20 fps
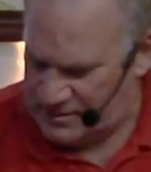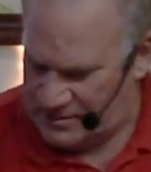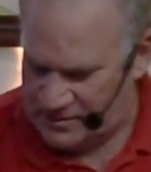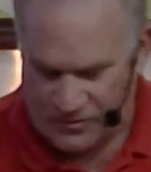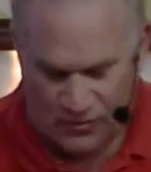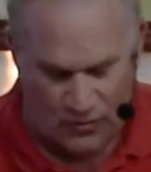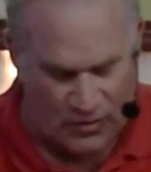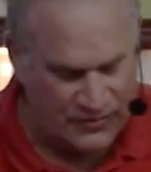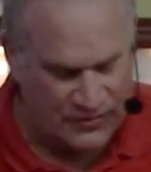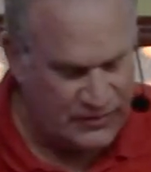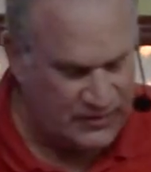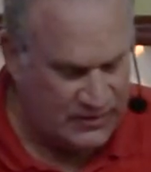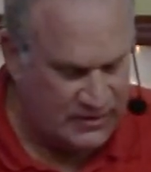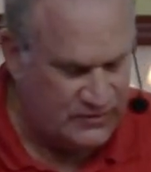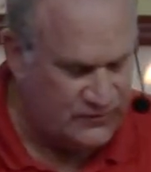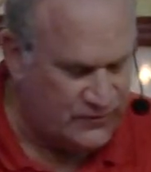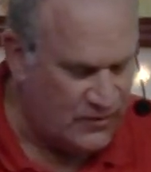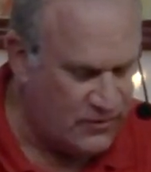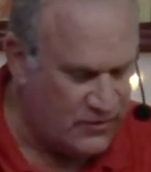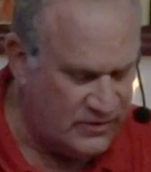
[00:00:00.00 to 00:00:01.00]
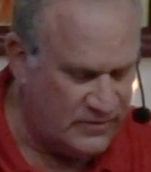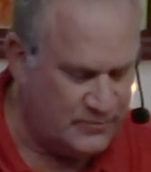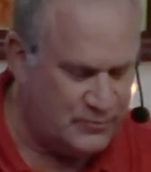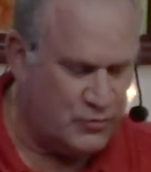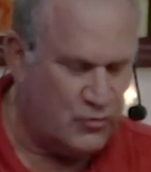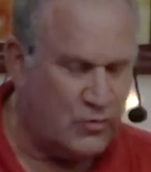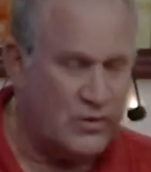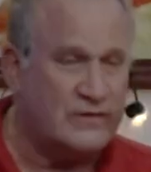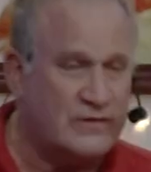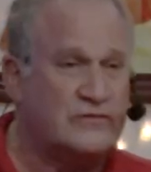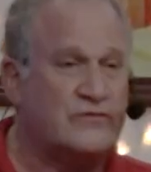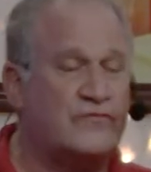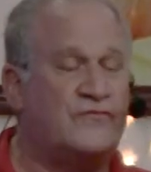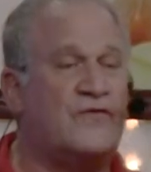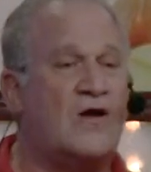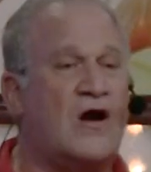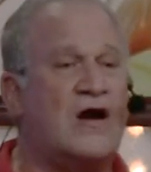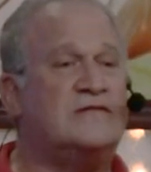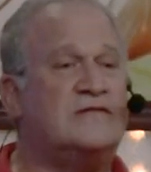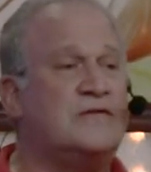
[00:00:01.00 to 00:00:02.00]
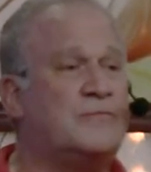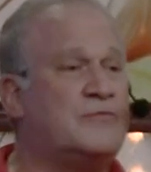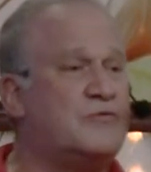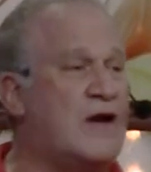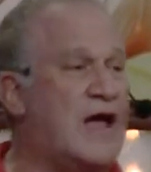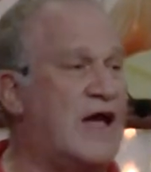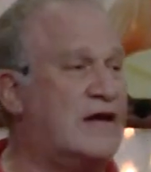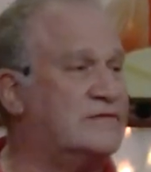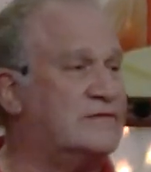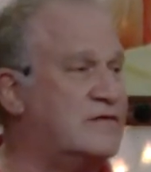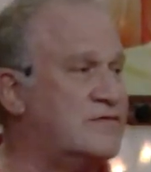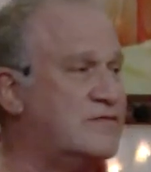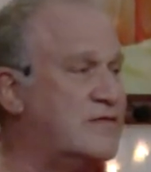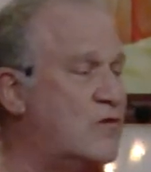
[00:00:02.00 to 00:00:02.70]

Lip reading: So I think it's very important to find a practice